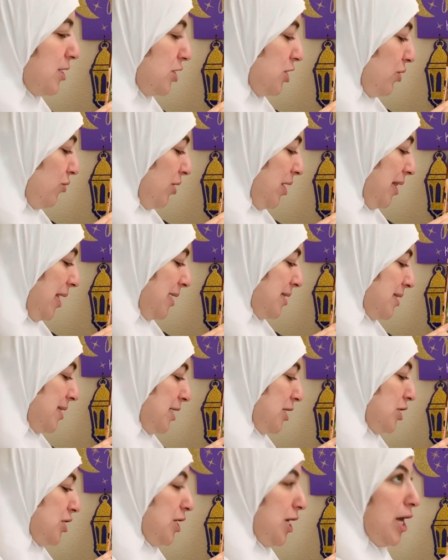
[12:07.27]
She realized
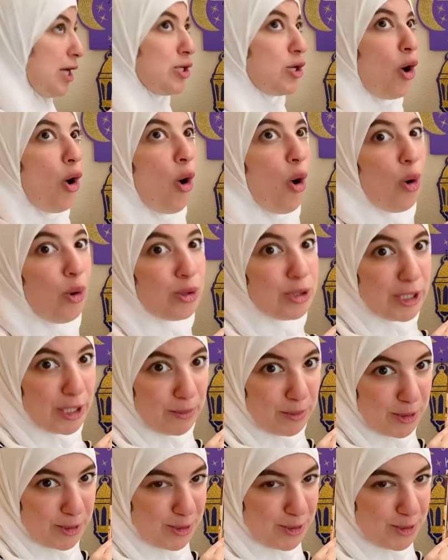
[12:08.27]
that she had only been